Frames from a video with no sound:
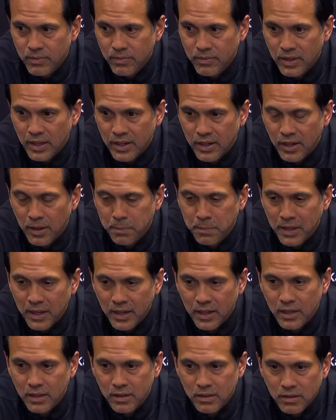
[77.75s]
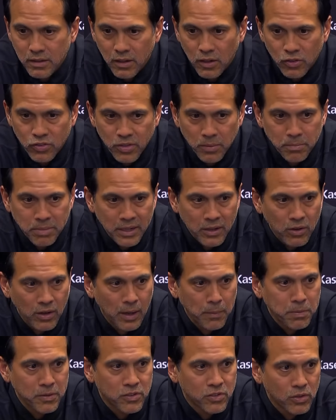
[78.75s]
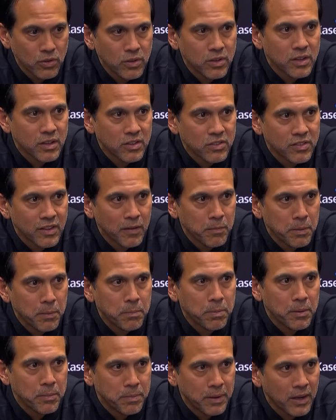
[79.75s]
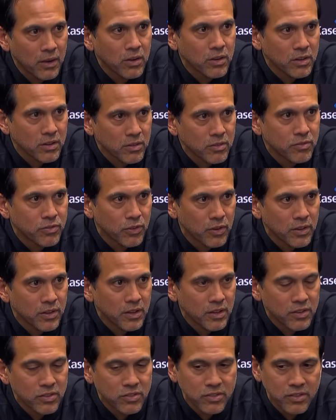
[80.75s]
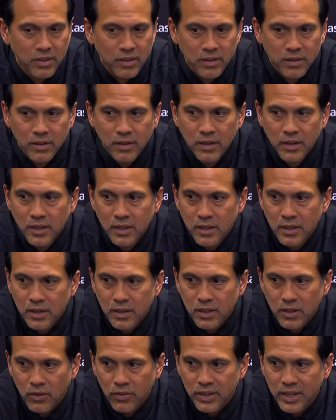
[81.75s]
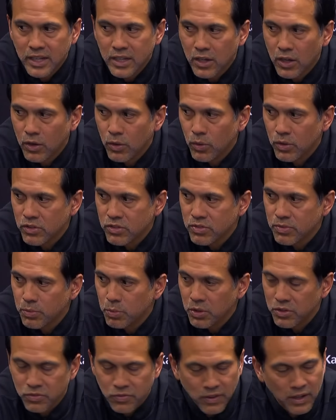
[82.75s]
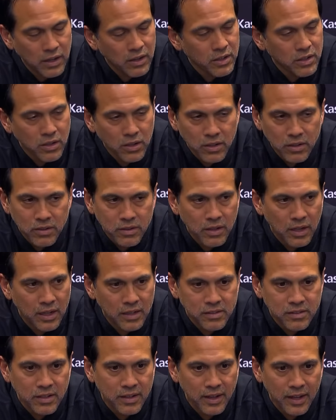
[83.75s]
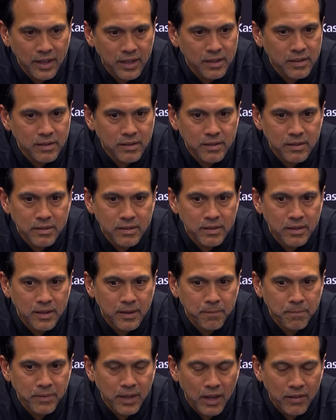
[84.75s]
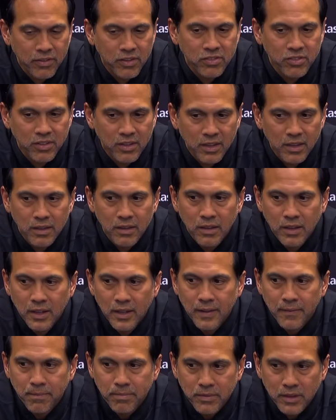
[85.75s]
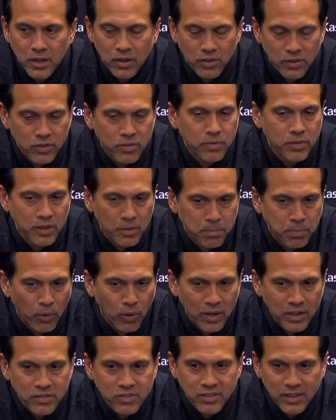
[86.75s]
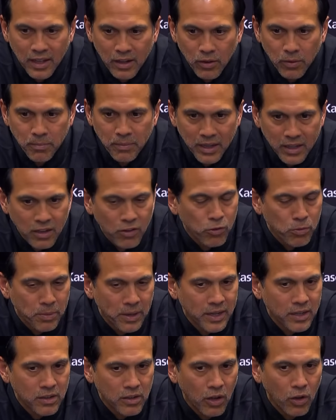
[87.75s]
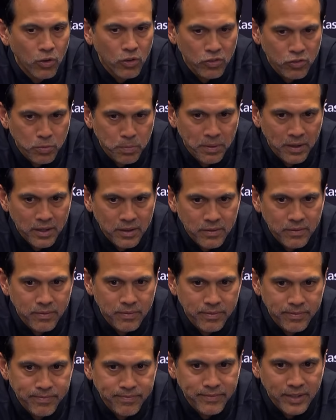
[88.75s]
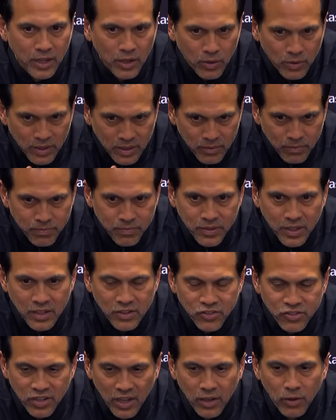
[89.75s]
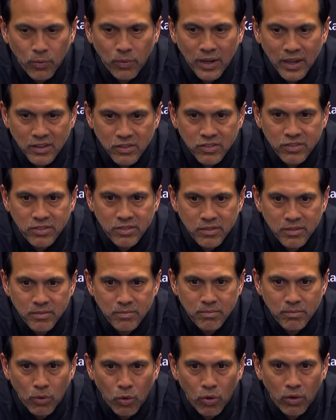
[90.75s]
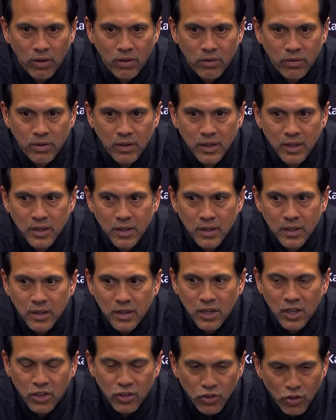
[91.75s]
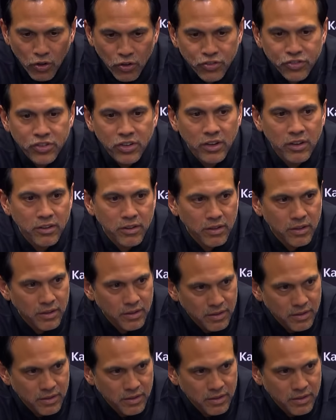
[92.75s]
ended up getting, you know, some bigger opportunities, they've been preparing for this. And, you know, Nico was very good tonight. Obviously, you know, the points, that'll make everybody notice, but, you know, he generates more inertia,